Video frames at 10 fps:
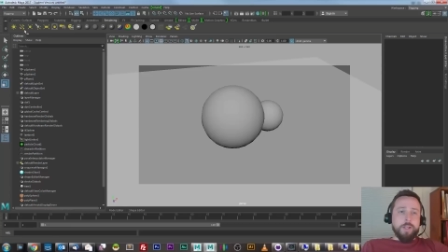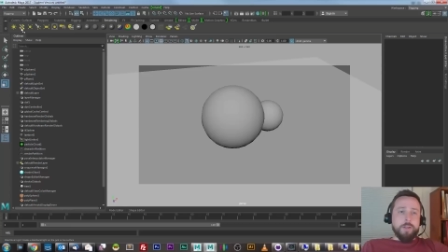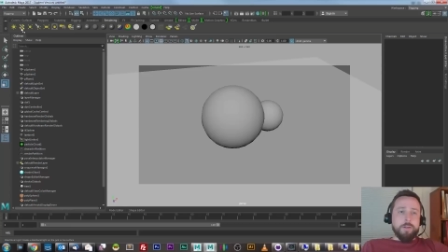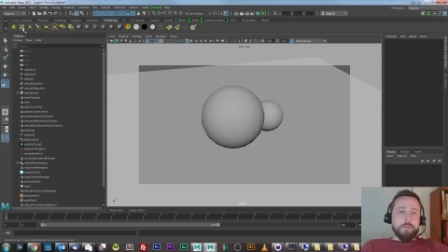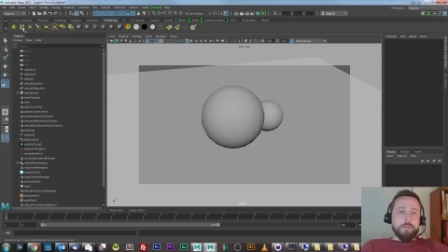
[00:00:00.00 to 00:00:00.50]
a
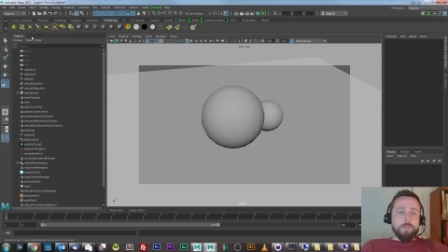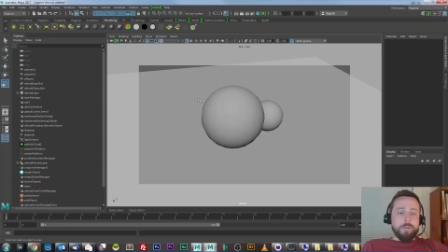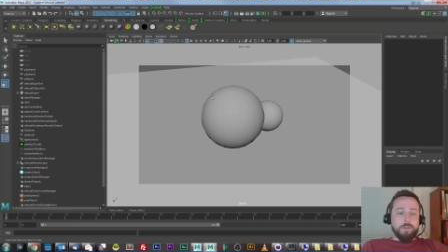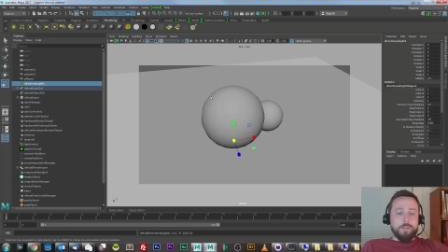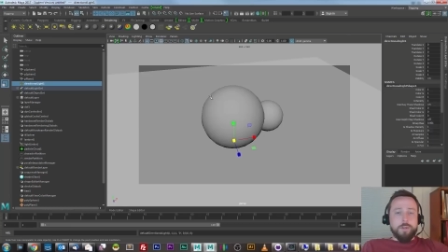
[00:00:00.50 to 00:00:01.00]
light,
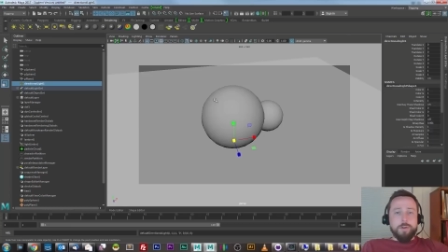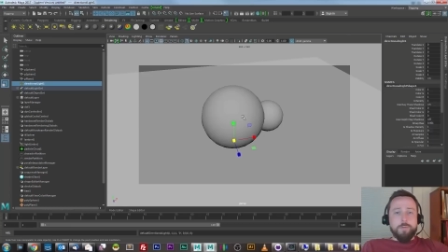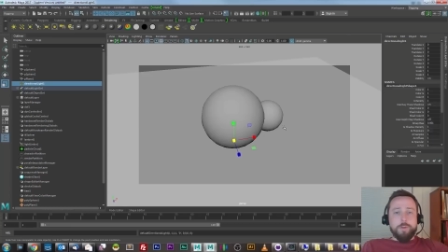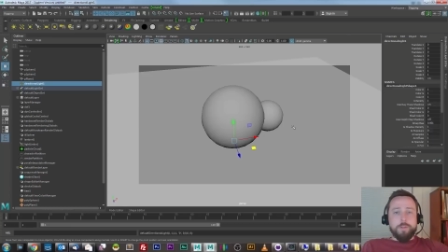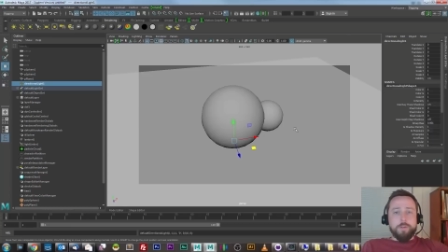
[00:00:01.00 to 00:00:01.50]
I'll
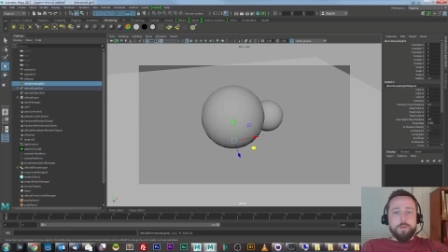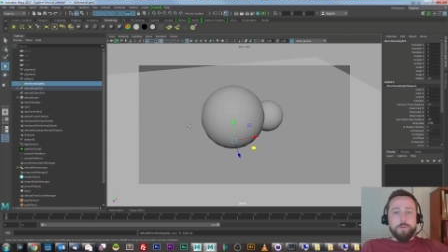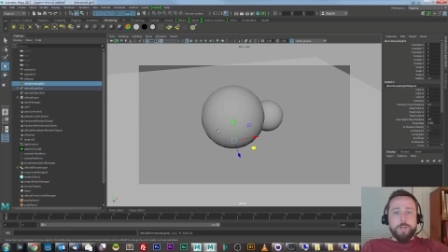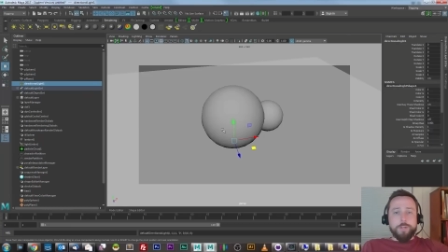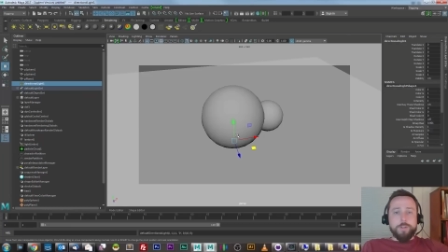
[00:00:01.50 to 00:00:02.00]
start with a
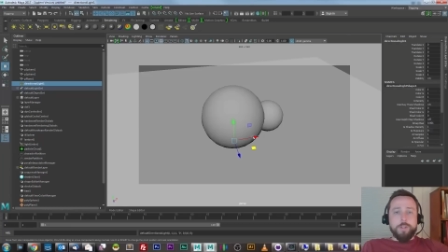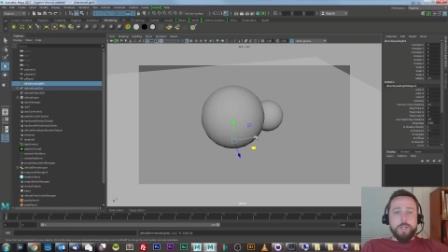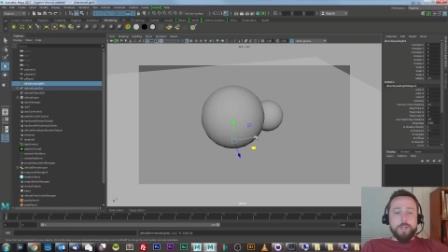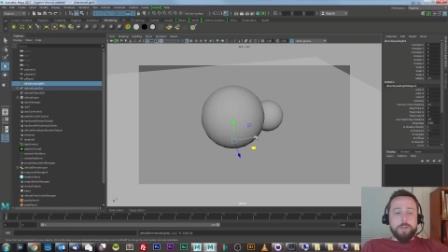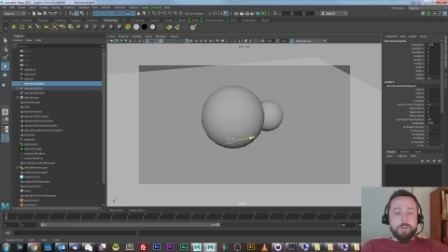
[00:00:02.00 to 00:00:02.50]

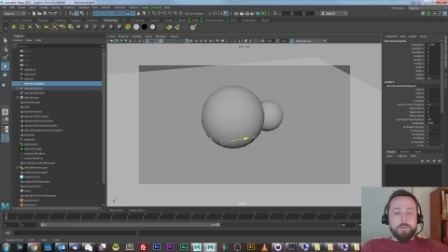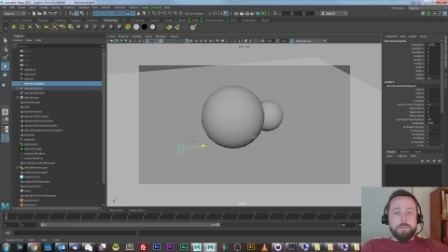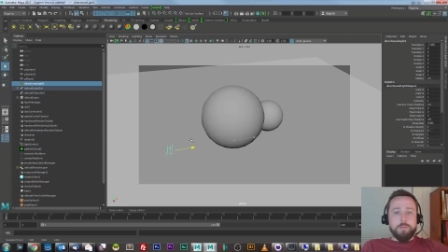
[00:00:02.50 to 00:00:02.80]
directional light